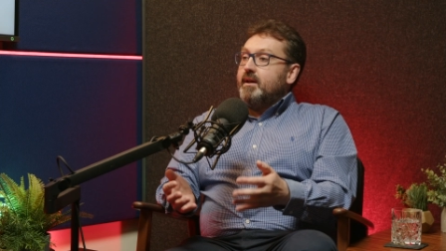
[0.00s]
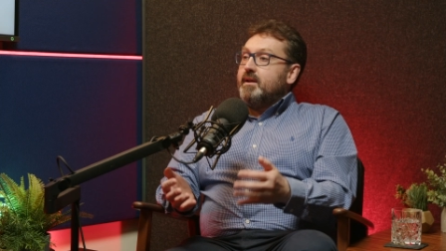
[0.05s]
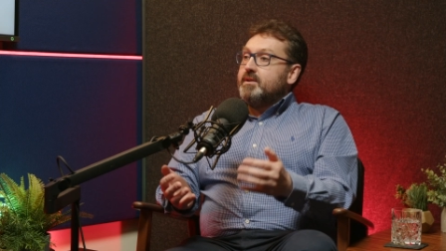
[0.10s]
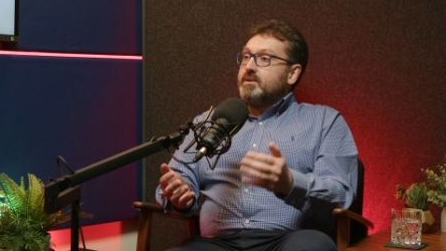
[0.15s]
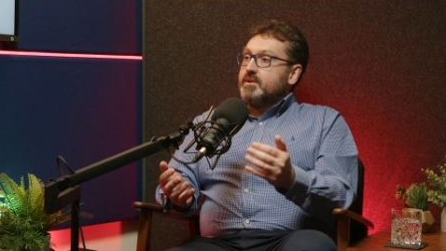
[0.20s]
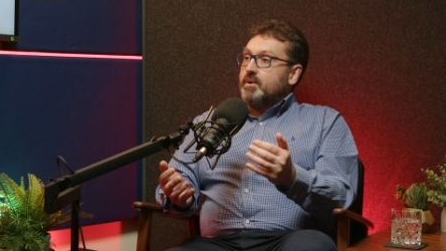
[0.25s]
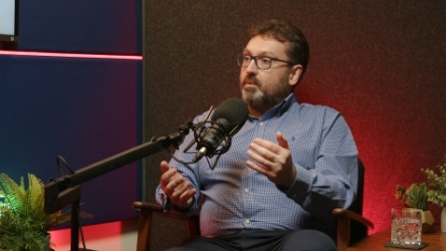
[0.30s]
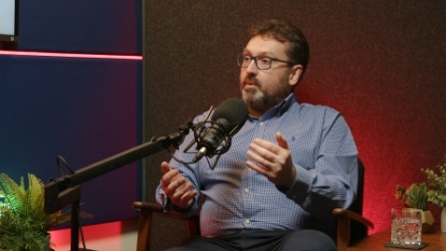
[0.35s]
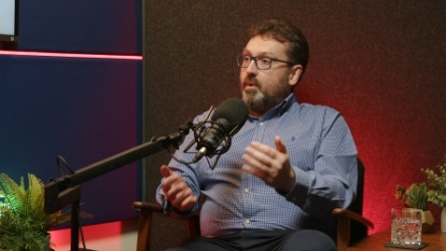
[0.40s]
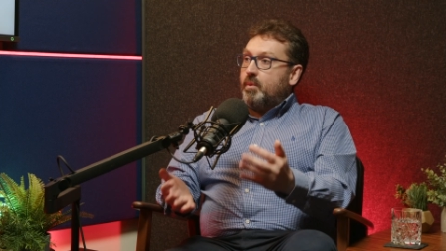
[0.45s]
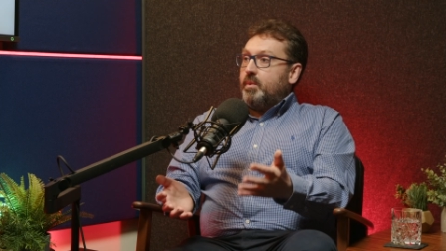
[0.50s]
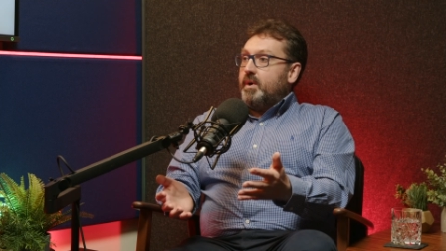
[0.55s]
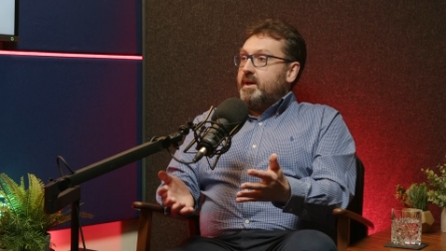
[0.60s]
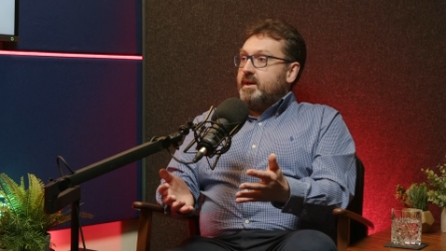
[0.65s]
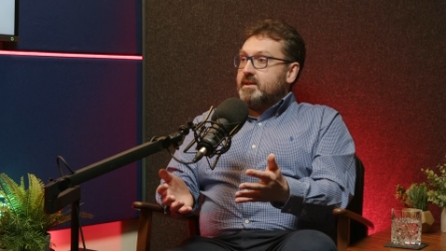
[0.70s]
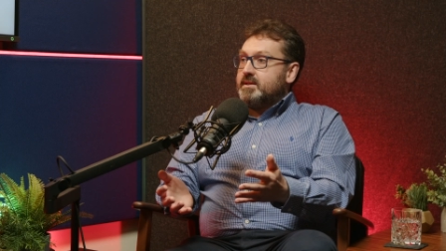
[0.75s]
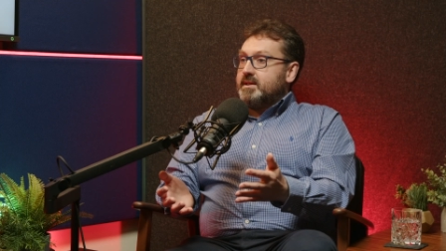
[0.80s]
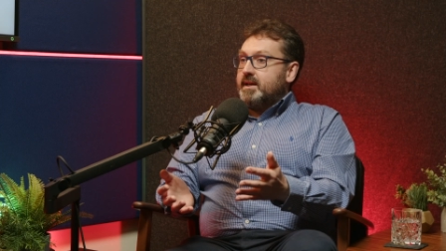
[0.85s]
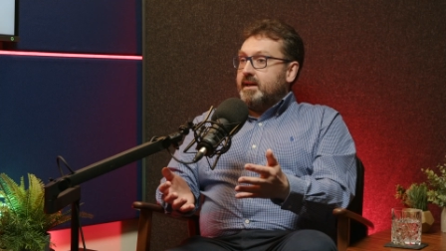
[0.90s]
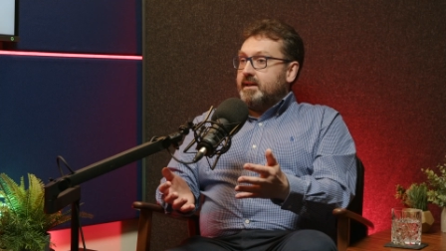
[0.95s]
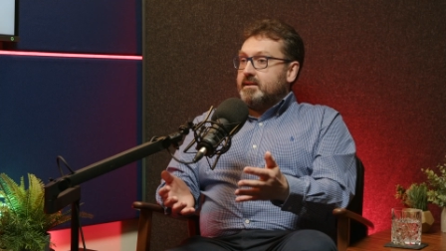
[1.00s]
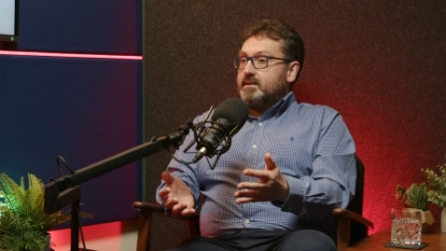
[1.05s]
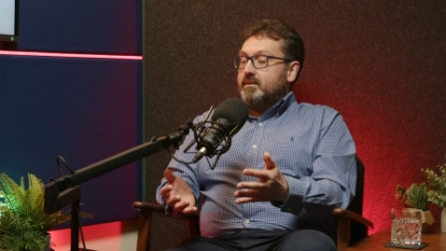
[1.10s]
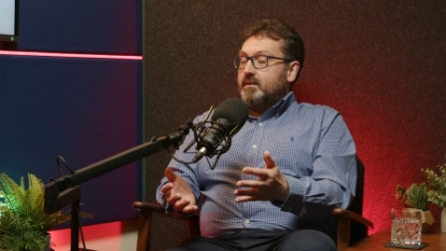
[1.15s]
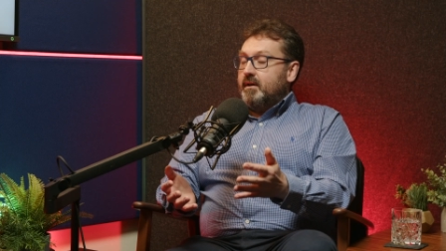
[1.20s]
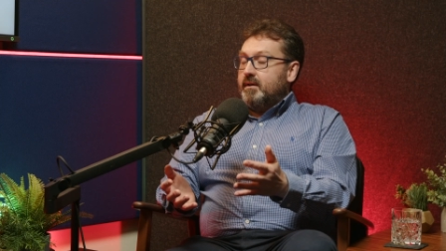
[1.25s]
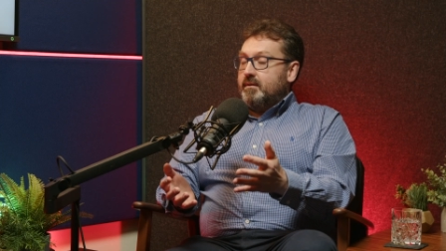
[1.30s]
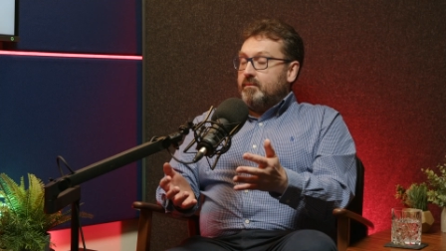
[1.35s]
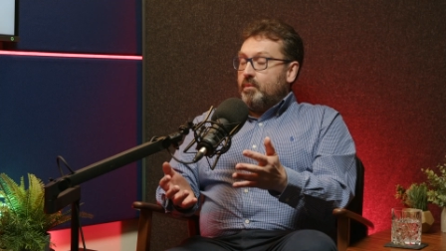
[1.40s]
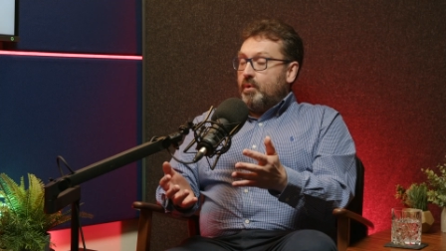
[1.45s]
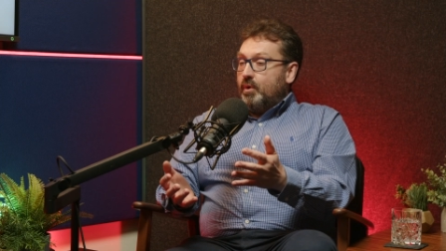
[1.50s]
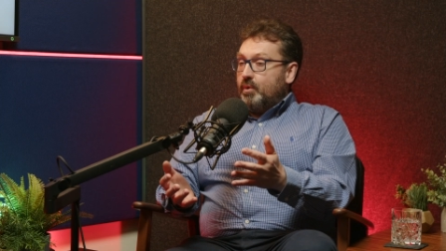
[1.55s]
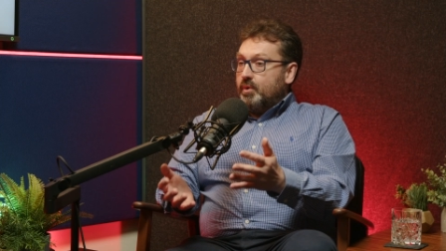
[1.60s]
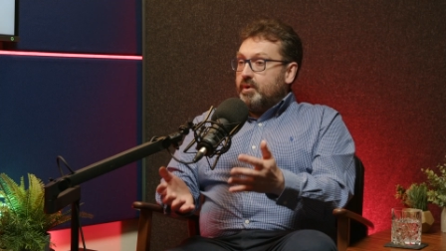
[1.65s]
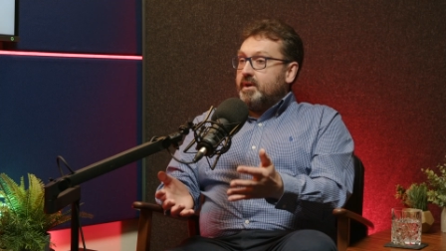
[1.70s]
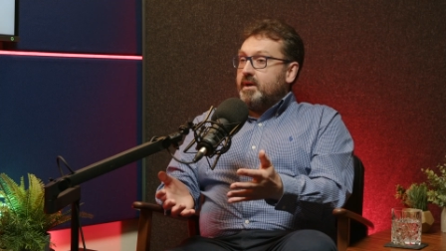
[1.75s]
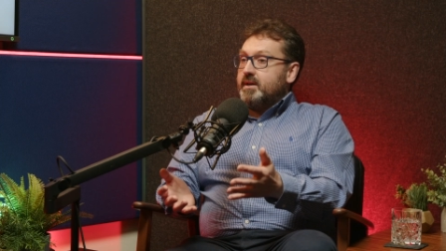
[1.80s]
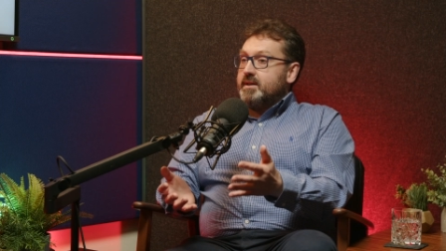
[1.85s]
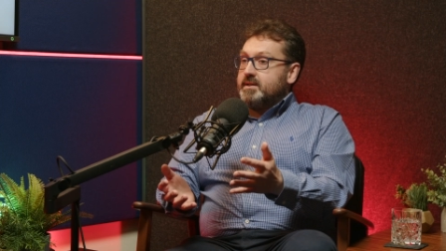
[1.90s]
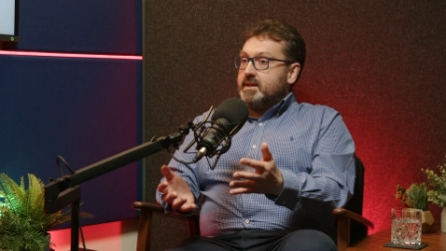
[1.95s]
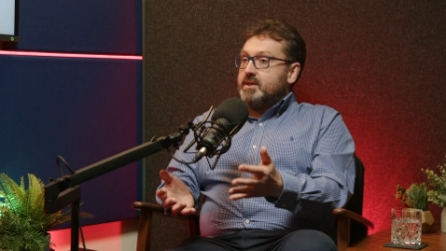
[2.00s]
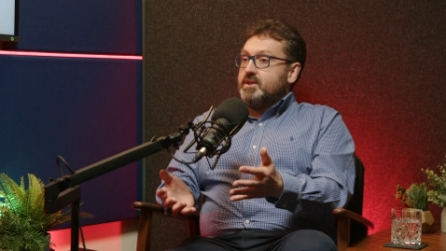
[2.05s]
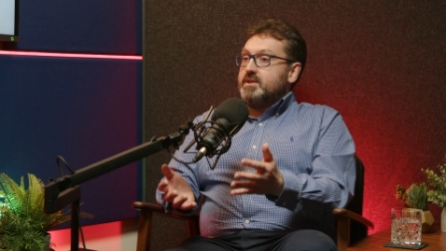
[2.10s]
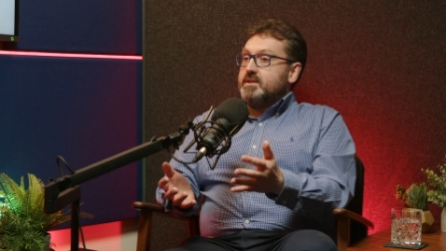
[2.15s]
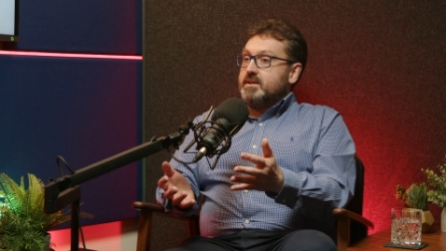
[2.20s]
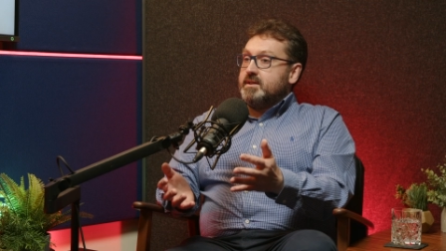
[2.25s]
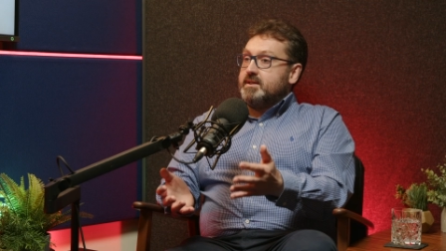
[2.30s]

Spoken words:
So what we're saying, what organizations